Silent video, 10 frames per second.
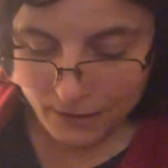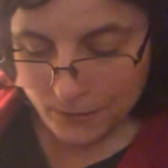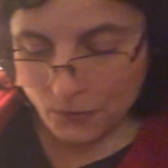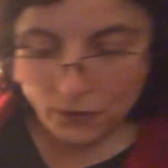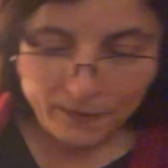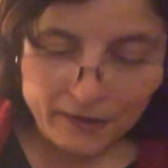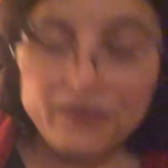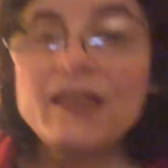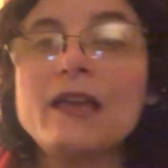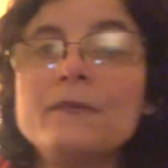more about
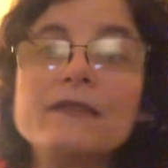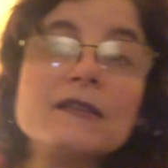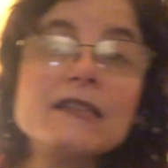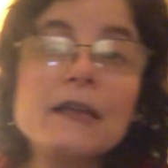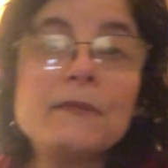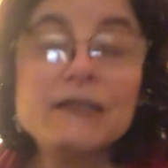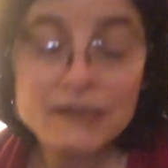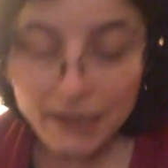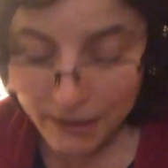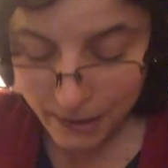them and the segment
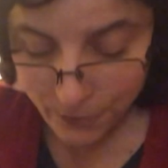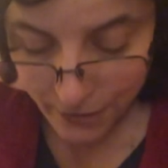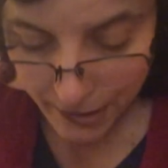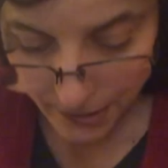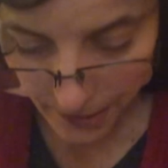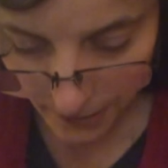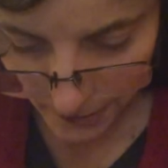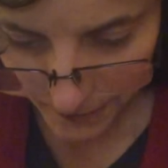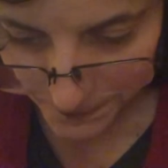intending process.